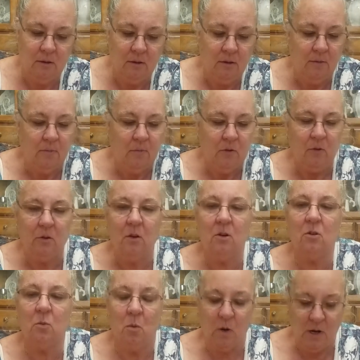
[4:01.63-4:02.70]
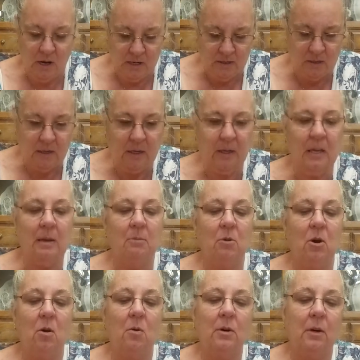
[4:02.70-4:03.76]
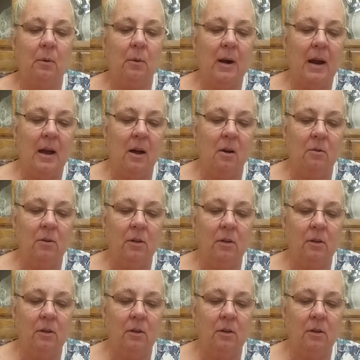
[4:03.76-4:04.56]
So there's one. You're going to keep going around.